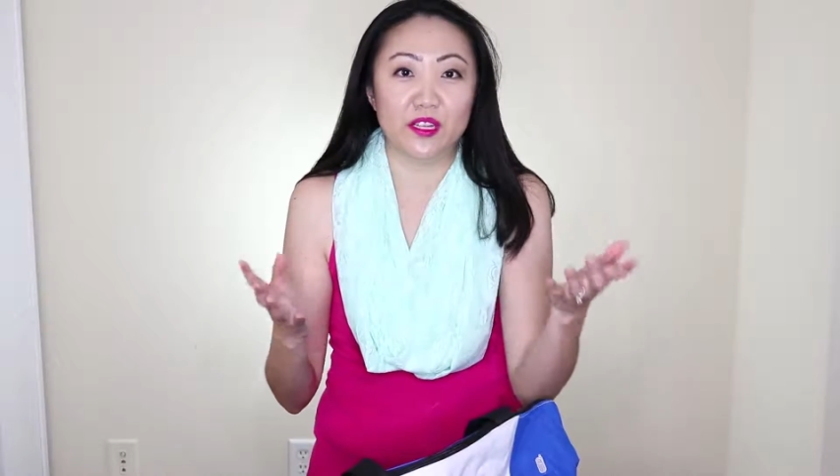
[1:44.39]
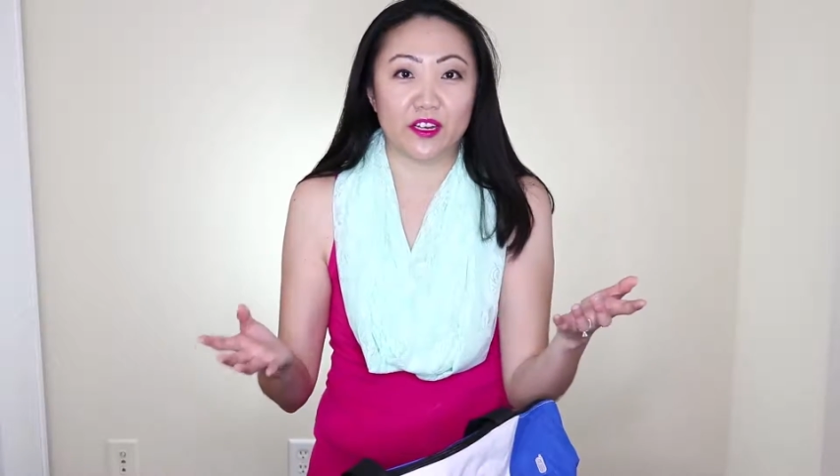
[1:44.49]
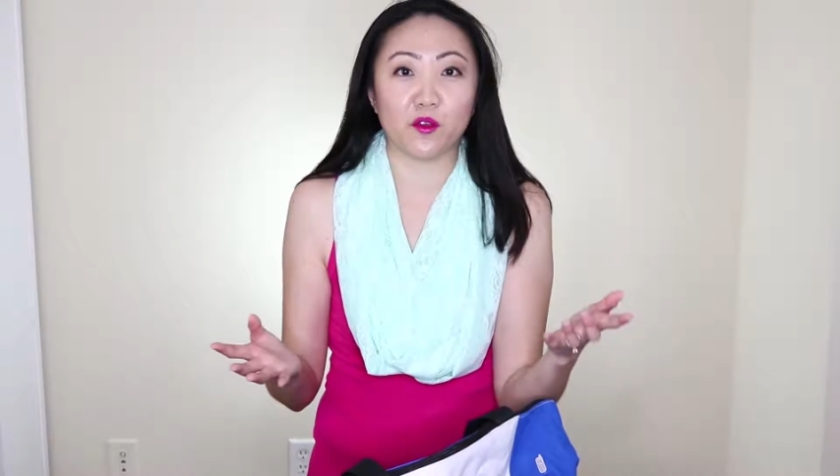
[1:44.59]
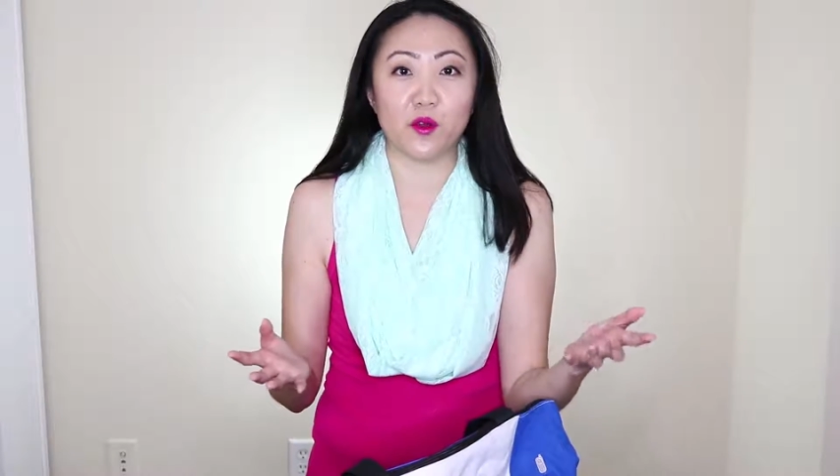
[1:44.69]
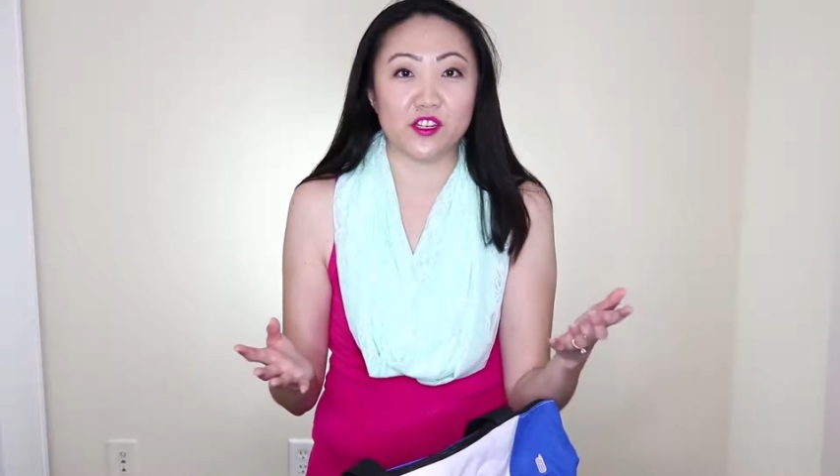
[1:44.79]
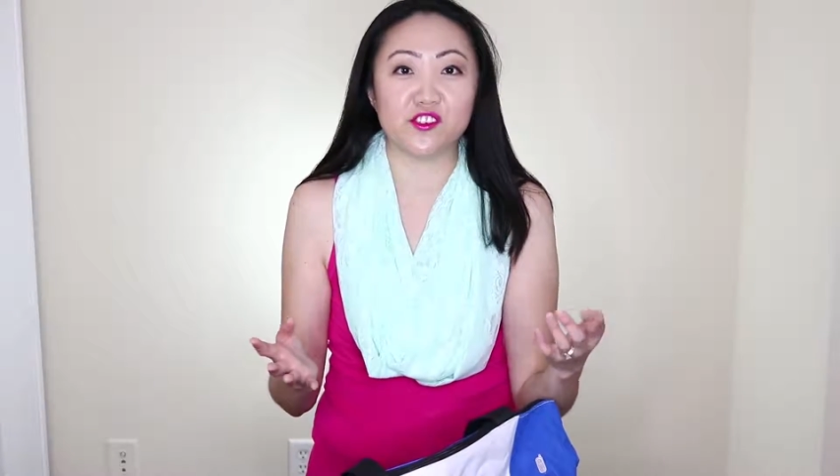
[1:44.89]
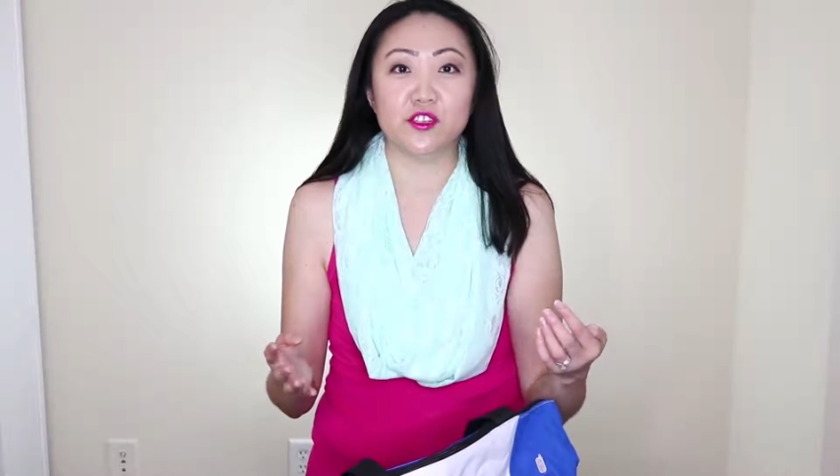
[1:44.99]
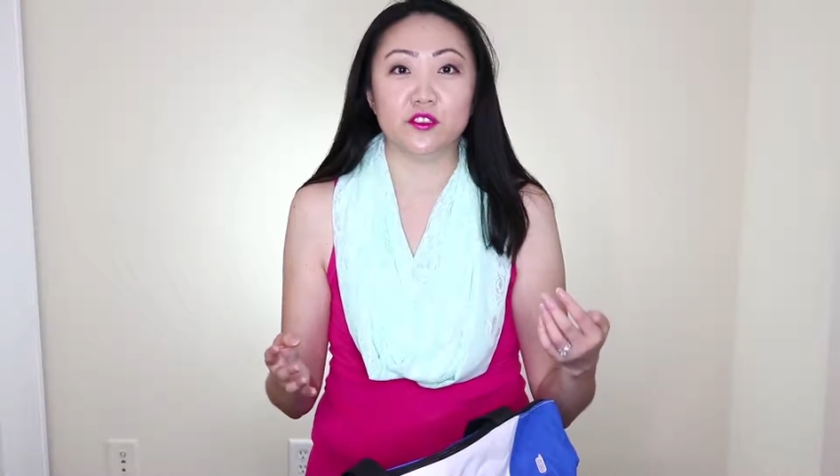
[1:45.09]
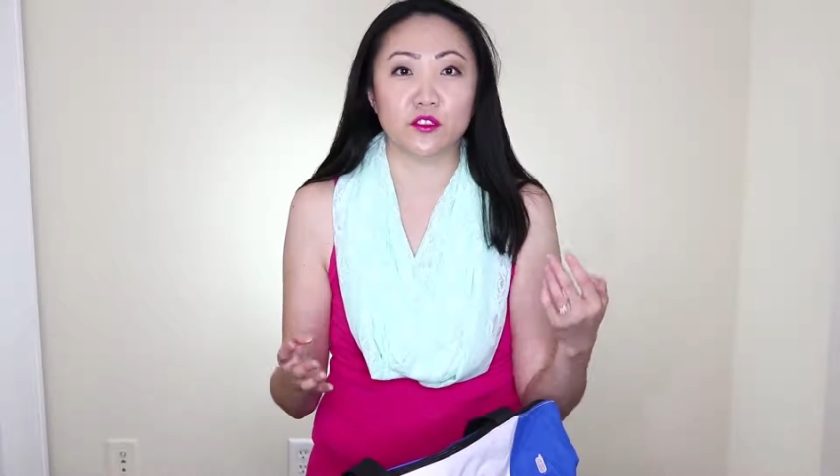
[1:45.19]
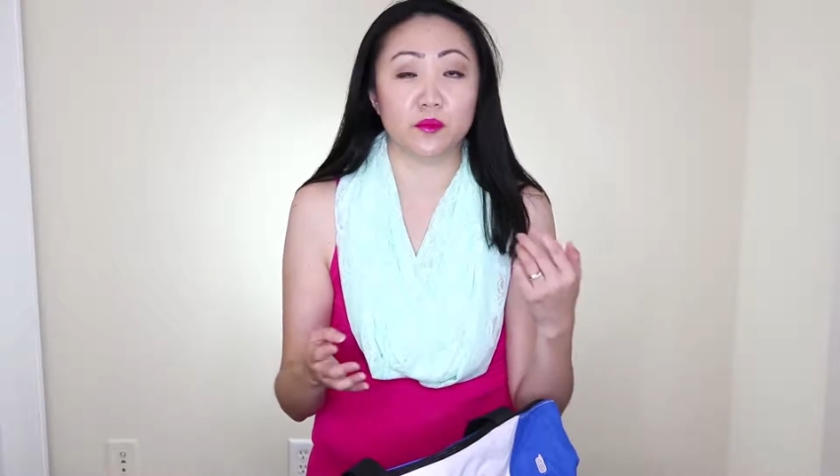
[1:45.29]
lot of
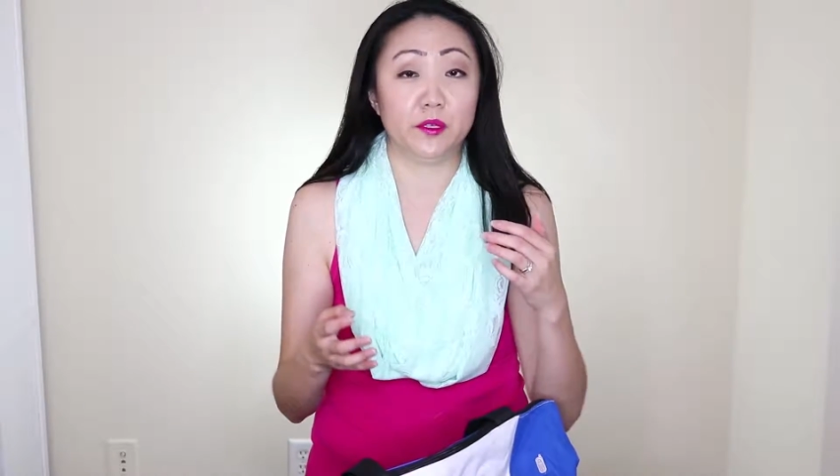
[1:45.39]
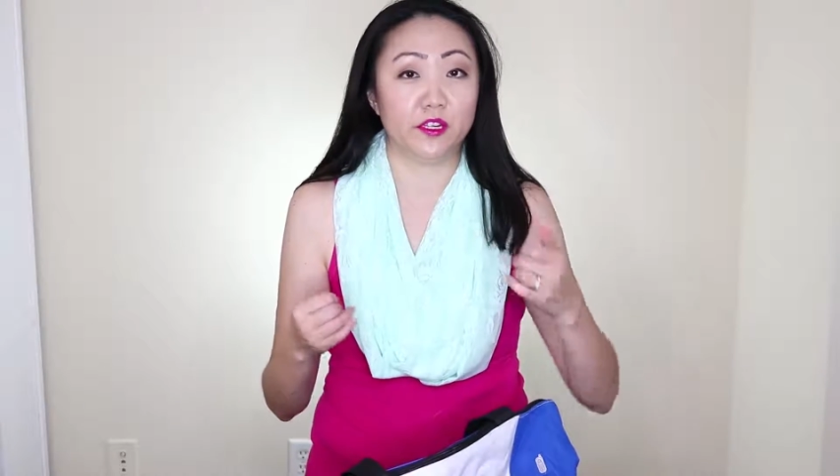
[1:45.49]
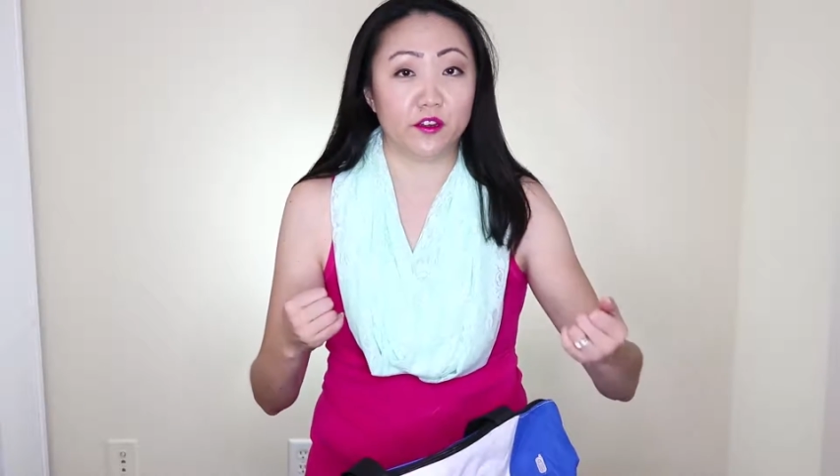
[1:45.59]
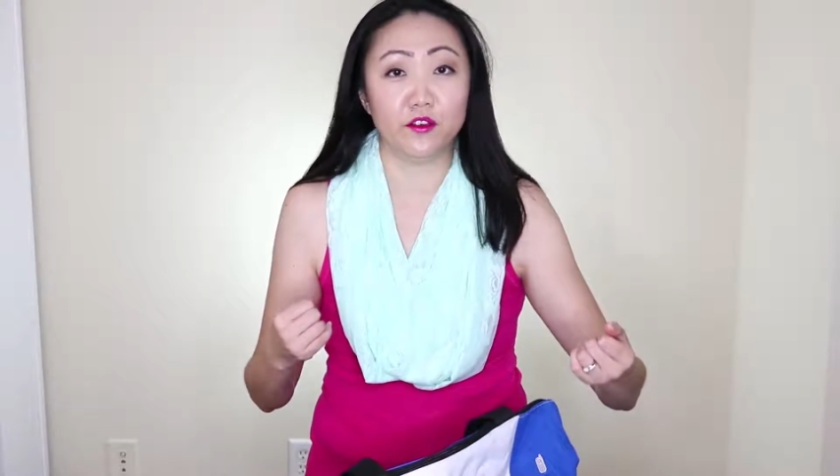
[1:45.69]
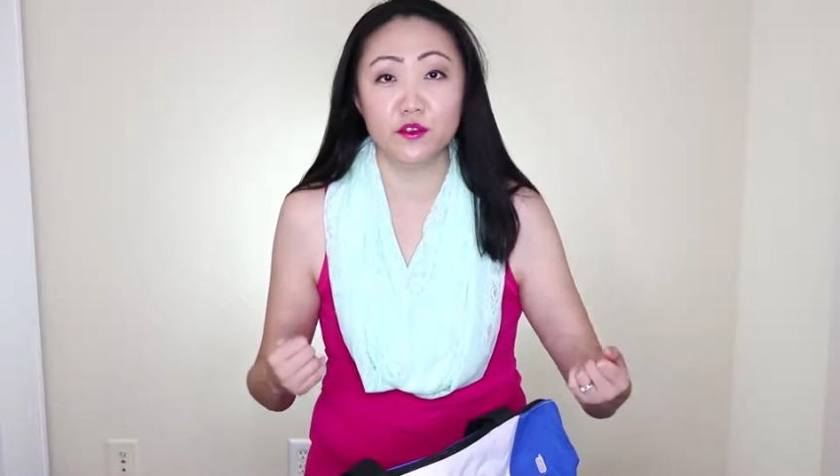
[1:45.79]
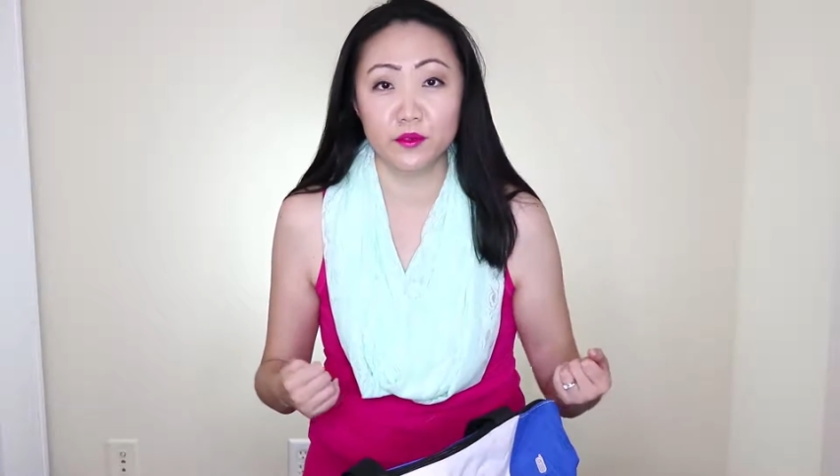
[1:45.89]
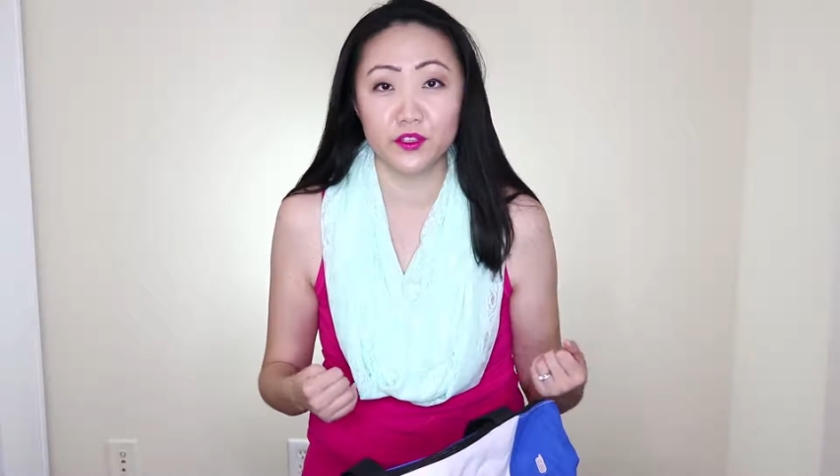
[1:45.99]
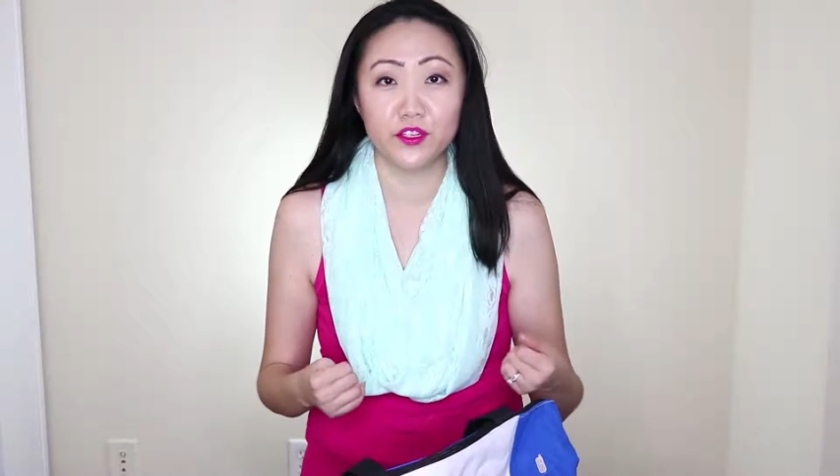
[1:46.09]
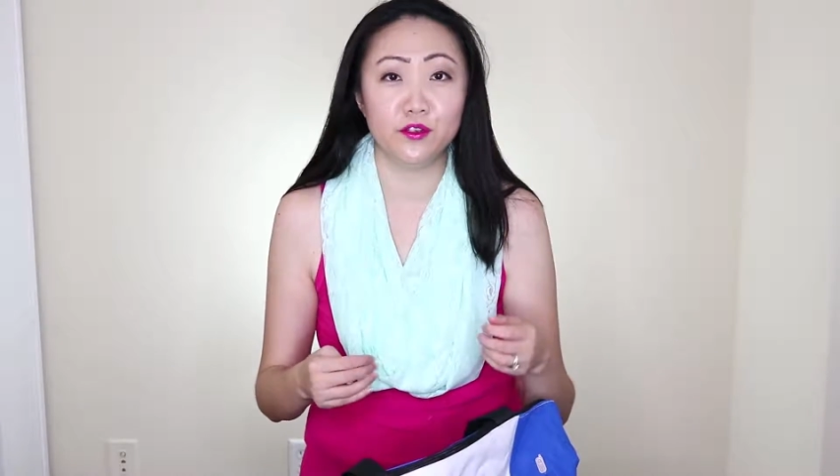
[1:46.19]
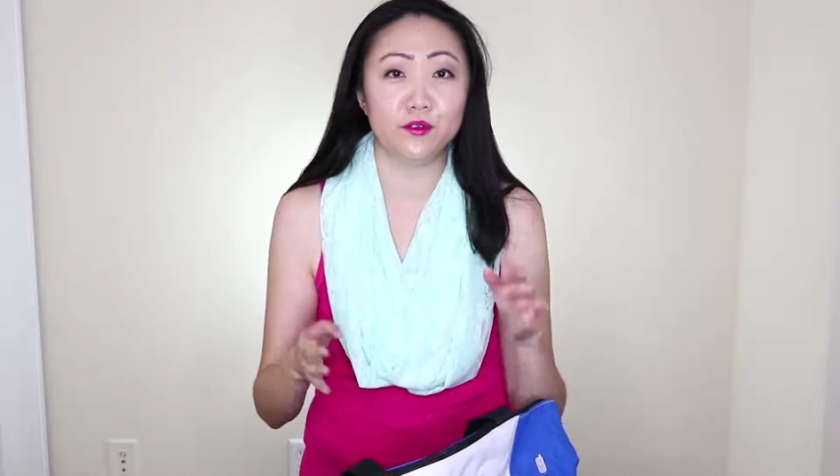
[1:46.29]
questions or they'll be like, Are you
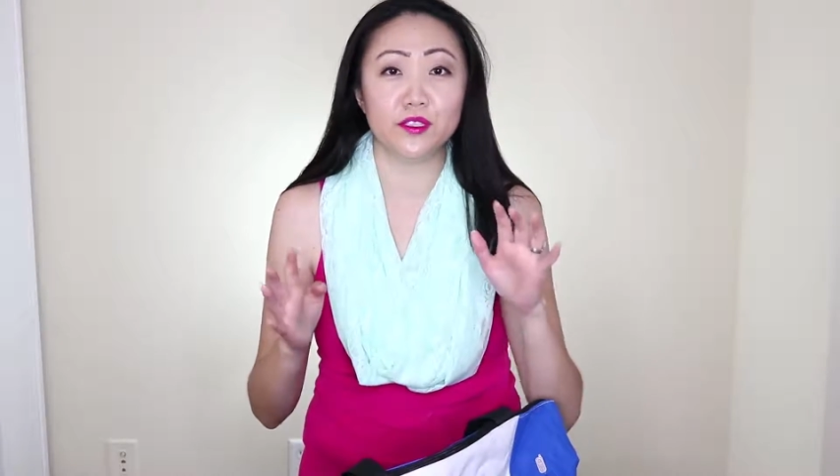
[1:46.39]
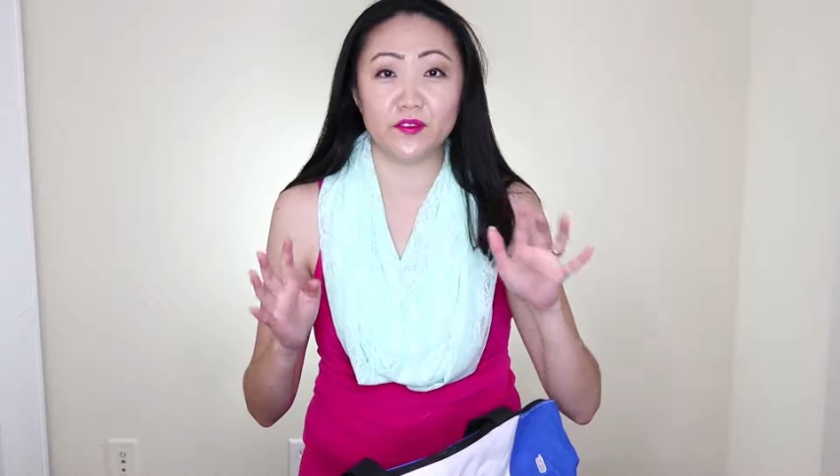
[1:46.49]
with the news?